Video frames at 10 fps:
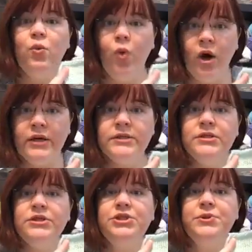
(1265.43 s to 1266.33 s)
want
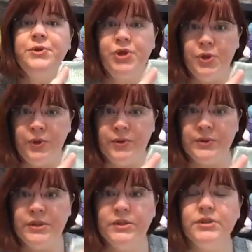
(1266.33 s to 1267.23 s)
to
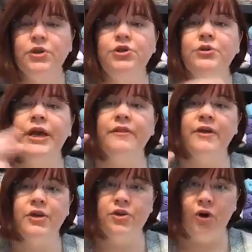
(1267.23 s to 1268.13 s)
use. So you get
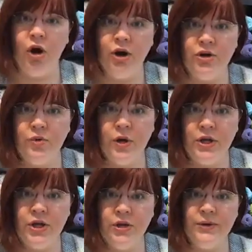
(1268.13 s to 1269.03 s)
the yarn you want to
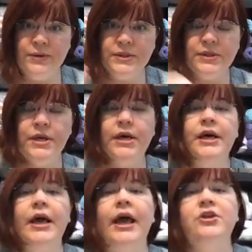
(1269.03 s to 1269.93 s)
use
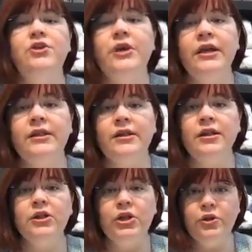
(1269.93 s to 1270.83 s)
and you get the
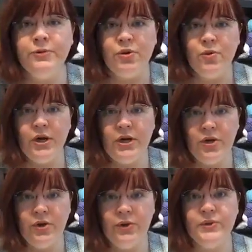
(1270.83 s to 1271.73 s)
loom you want to
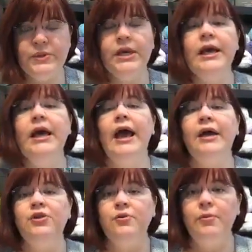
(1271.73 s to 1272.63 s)
use
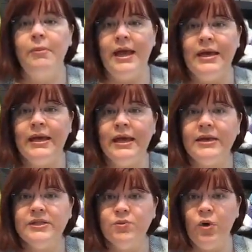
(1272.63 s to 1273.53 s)
and you make
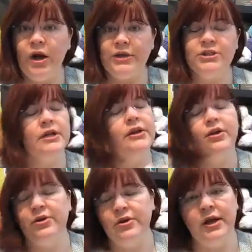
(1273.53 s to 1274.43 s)
a swatch. I
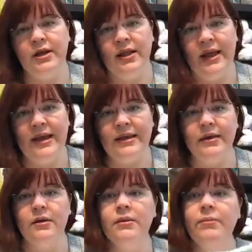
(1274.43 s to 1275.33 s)
know you're not going to like
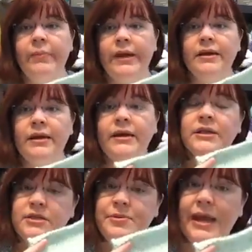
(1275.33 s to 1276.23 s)
it, but
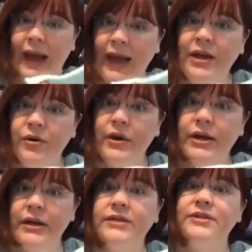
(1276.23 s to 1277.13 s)
to be
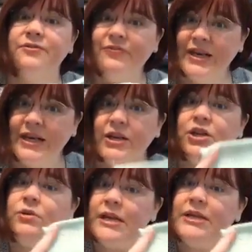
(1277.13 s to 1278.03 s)
accurate and it to fit,
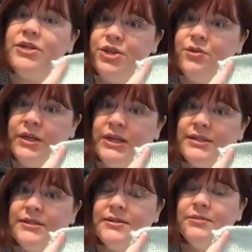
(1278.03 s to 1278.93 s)
you need to do
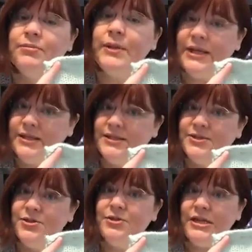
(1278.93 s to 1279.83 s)
this please,
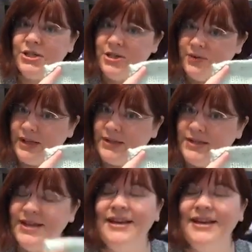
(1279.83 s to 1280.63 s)
you need to do this.